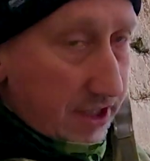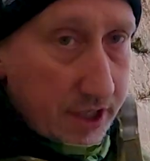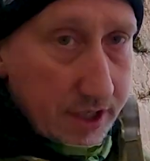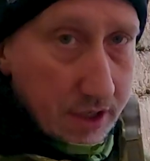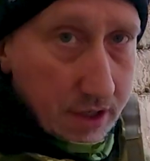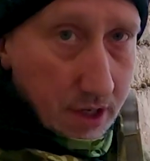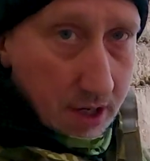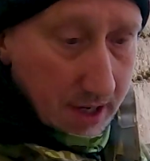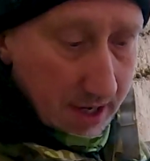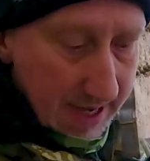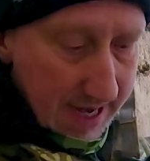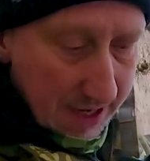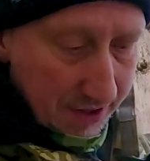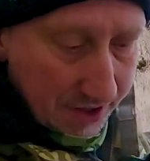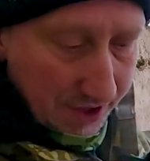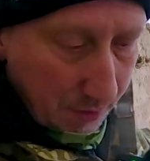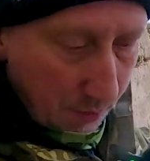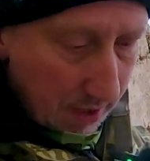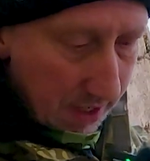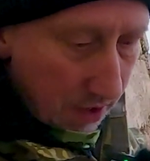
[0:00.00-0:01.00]
to do, I'll
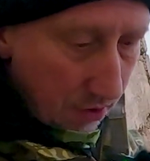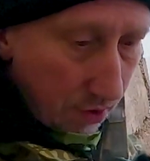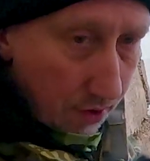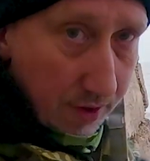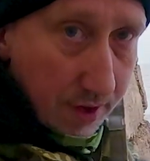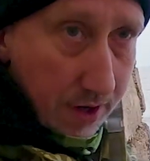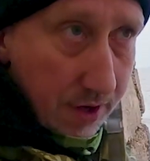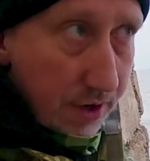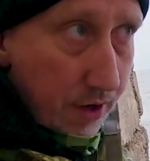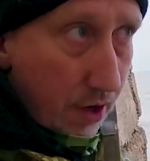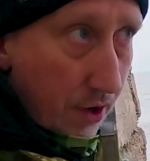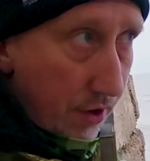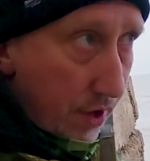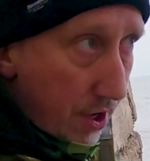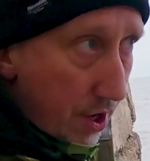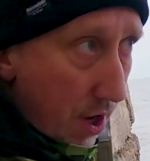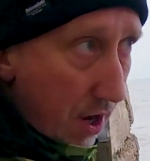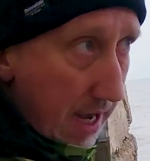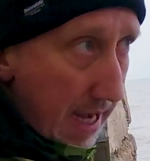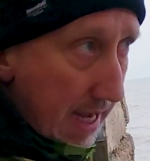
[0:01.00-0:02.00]
announce the winner on
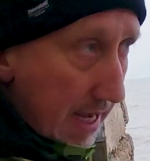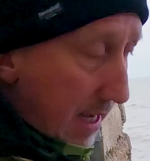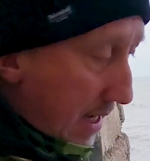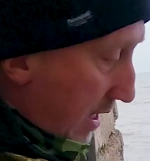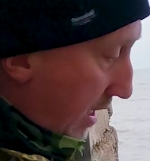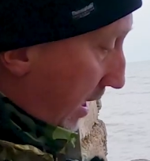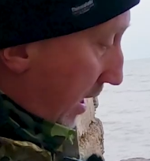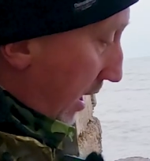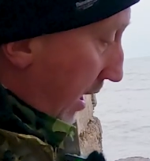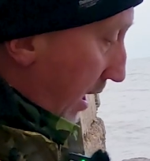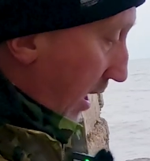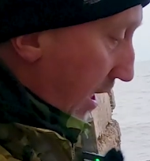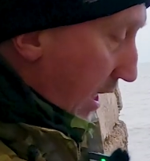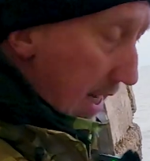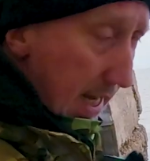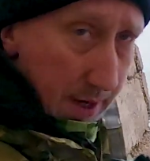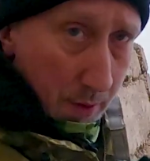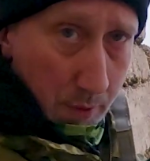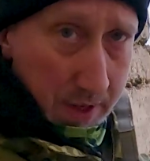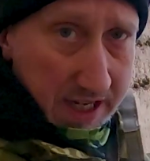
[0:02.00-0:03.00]
the night
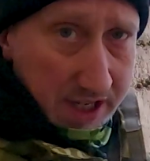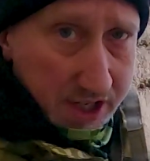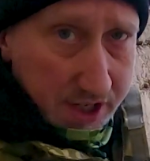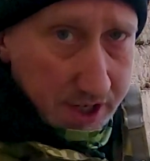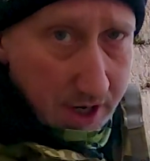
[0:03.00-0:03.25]
in a week's